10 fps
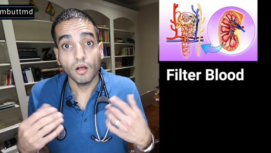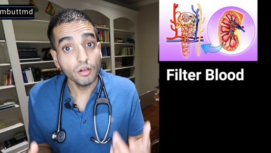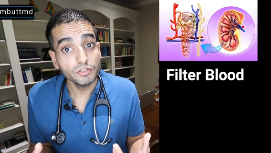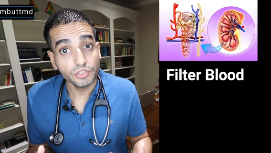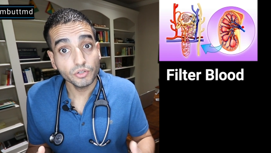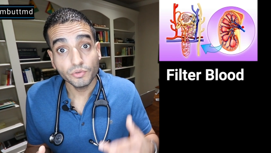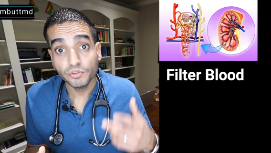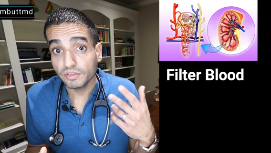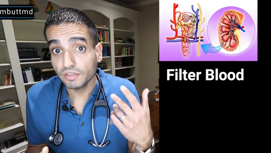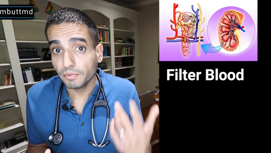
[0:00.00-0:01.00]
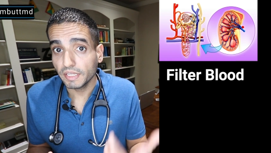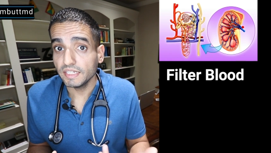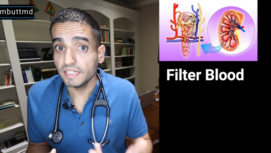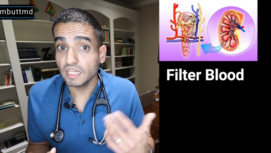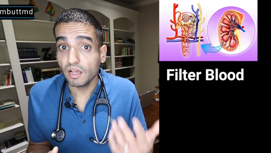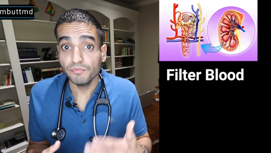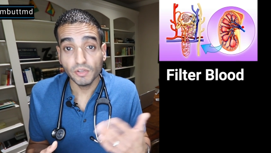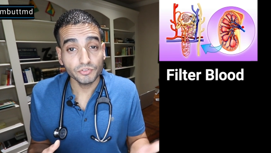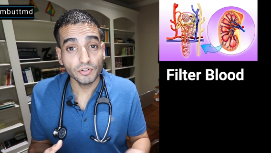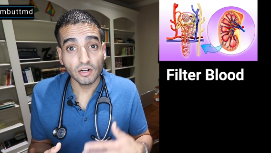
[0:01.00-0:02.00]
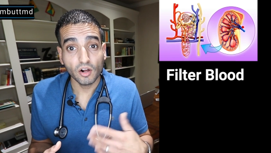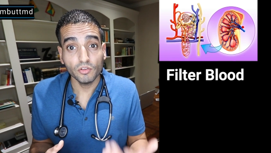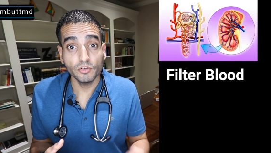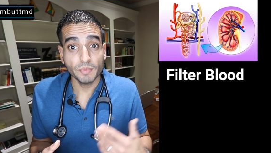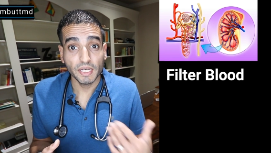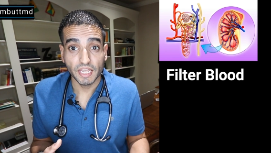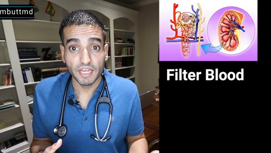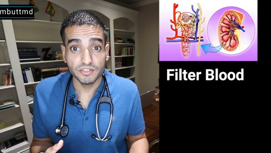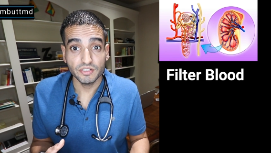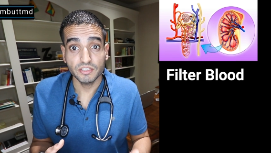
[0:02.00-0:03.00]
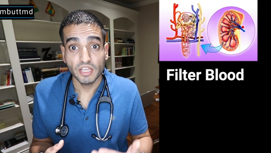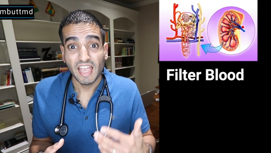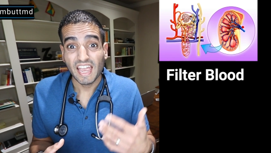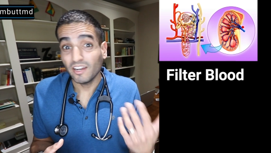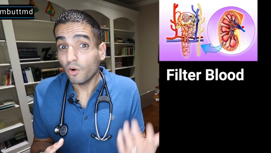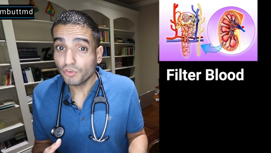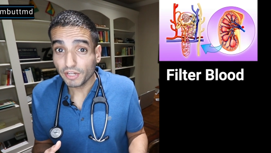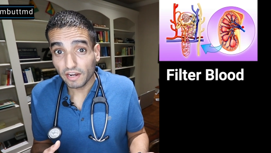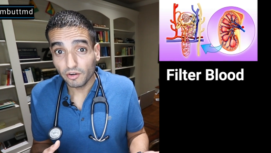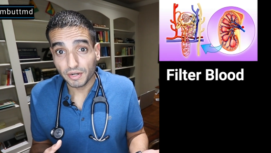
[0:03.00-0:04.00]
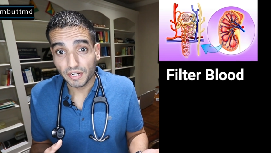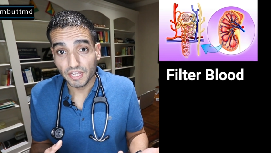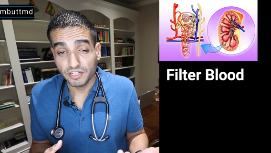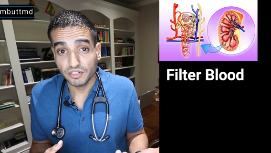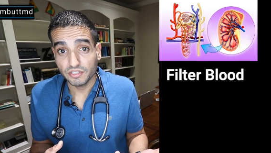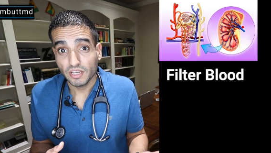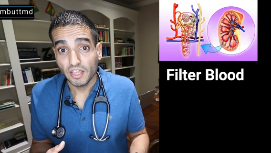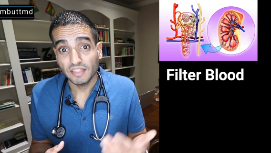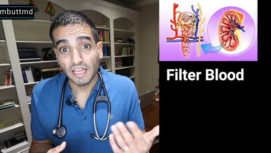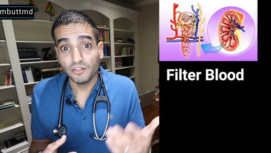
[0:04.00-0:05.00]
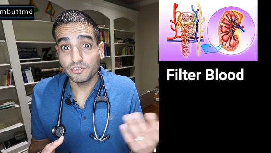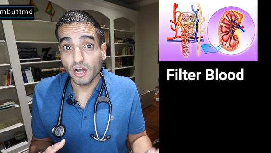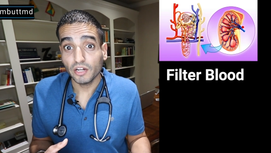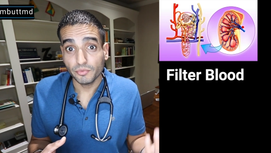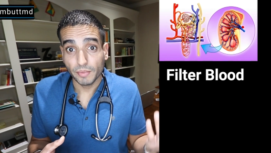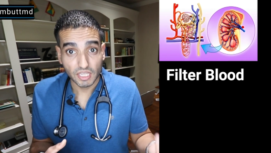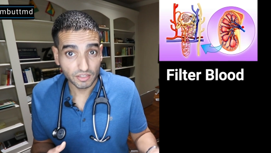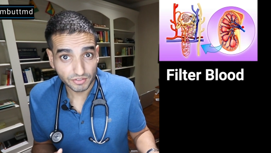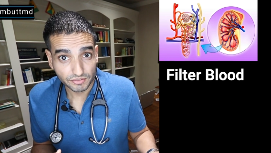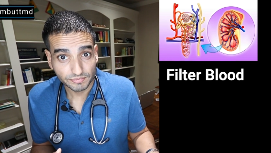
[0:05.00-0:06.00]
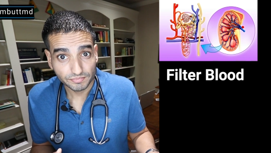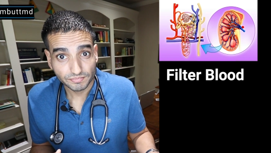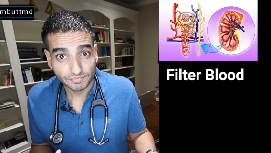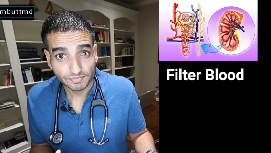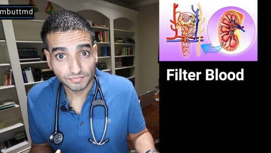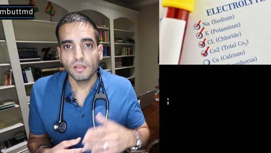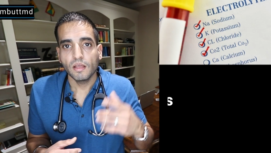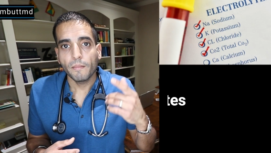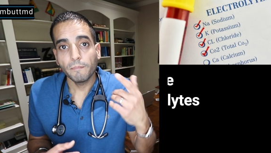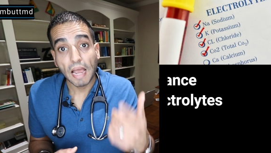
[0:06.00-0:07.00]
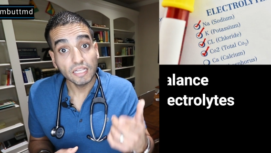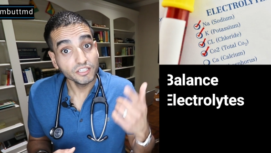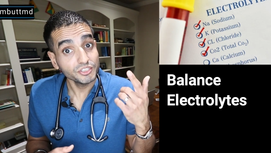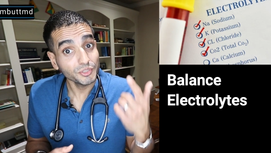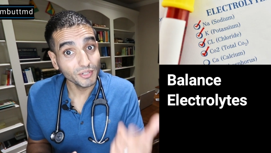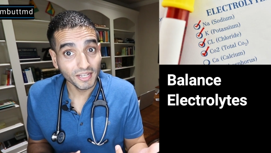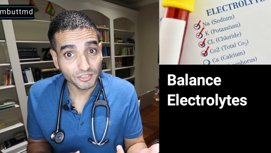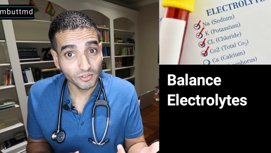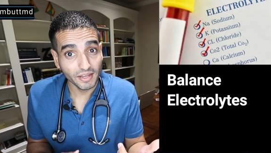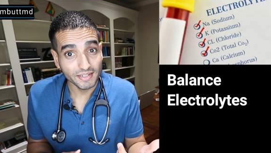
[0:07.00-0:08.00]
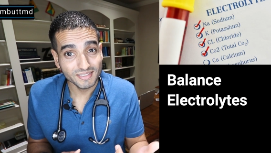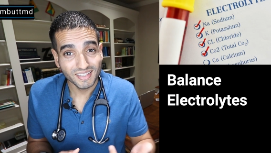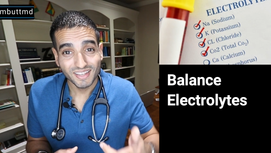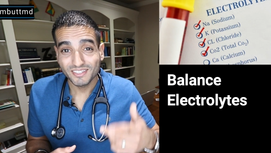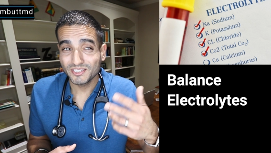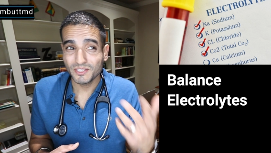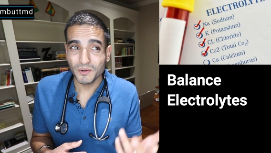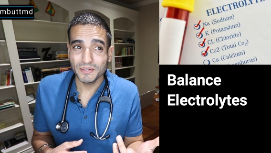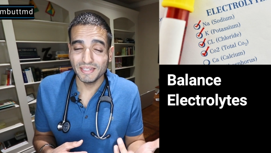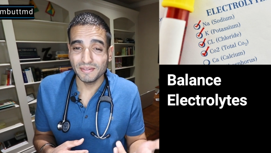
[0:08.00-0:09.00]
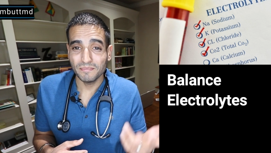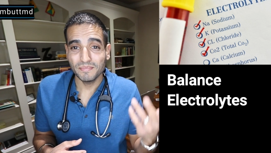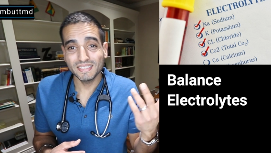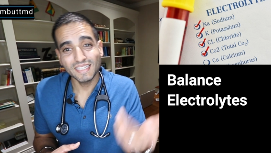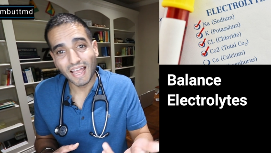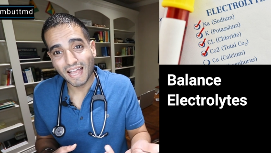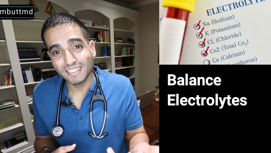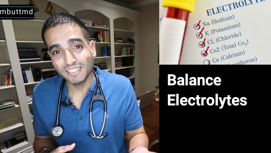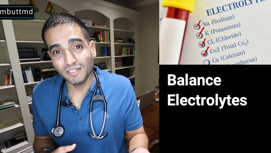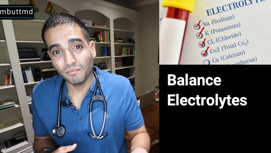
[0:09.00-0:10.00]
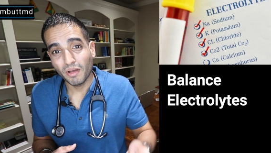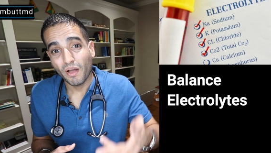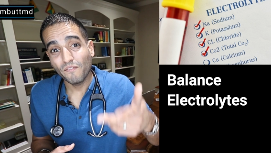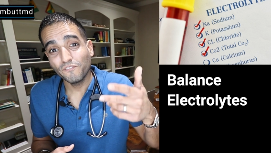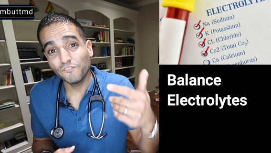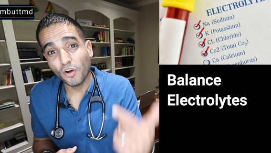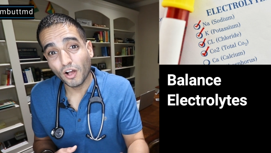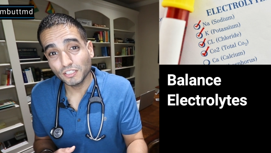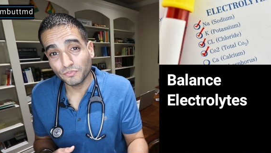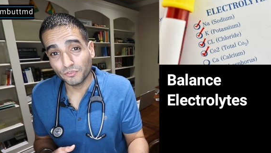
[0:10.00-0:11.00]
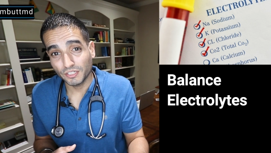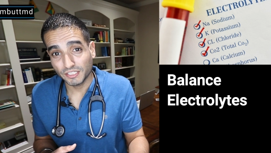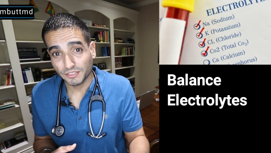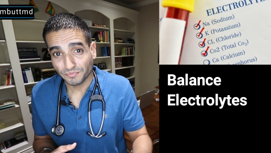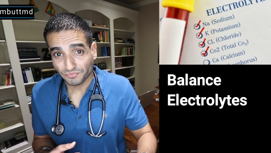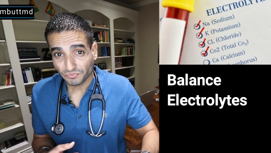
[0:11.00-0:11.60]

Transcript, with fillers: Also, the kidneys help filter out all those medications and over-the-counter medications that your doctor may give you. Balance your electrolytes, sodium, potassium, phosphorus.